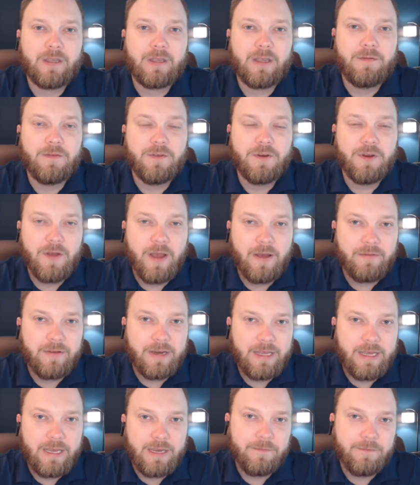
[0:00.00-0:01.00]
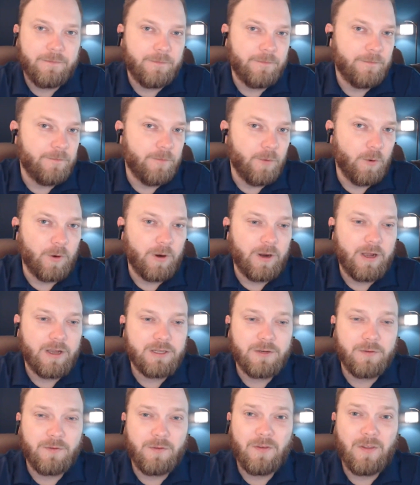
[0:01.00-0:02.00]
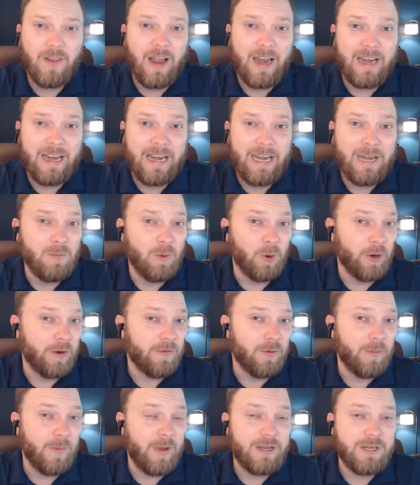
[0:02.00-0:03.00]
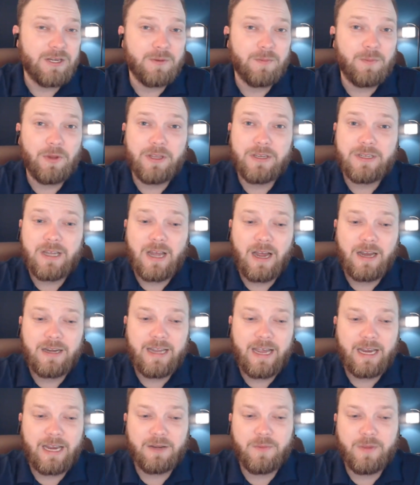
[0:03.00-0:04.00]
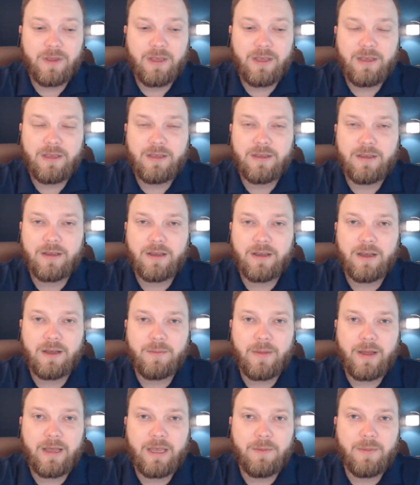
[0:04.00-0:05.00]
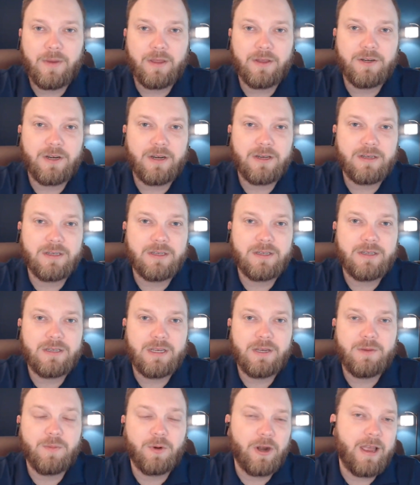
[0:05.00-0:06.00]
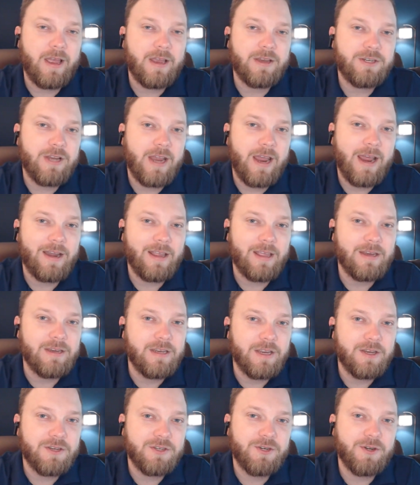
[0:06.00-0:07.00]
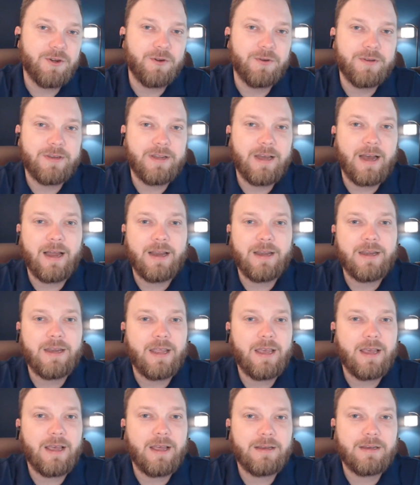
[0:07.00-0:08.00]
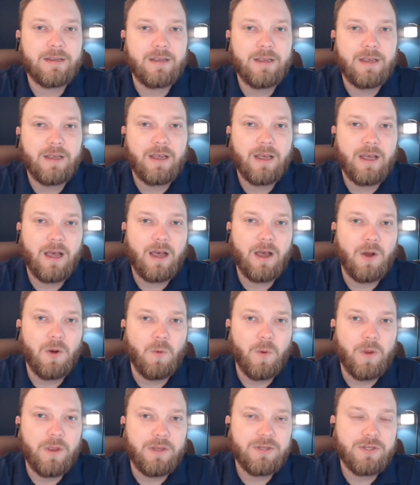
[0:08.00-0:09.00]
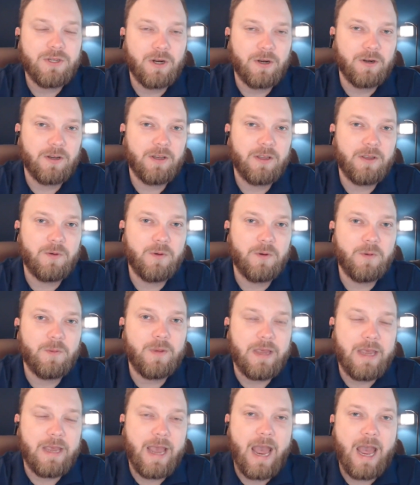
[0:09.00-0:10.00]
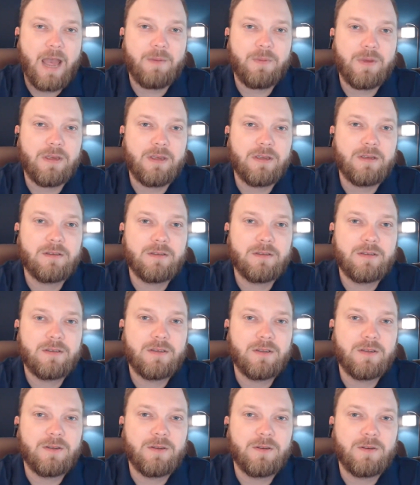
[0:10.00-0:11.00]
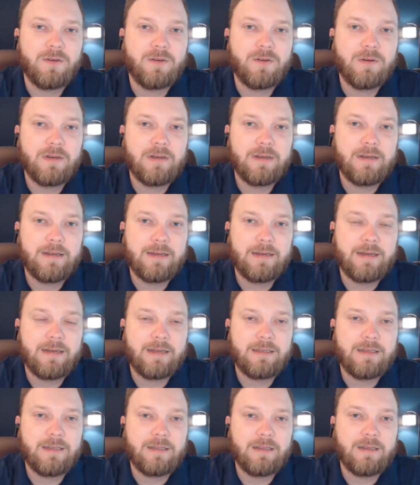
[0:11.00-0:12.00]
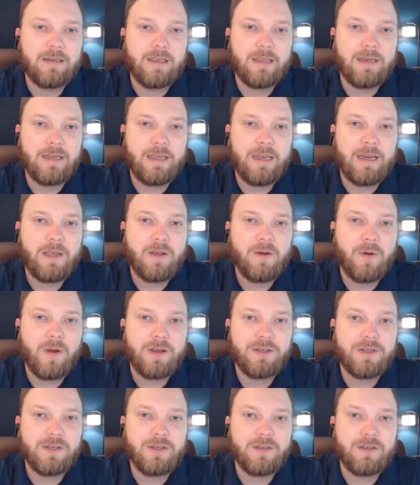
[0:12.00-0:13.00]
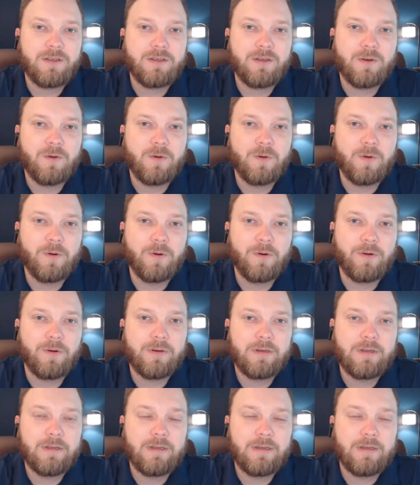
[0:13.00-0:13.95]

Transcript: if you do have a need for us, if you like any more information, please contact me. My email address is cbranch@indigital.net. We certainly would be happy to look into any questions or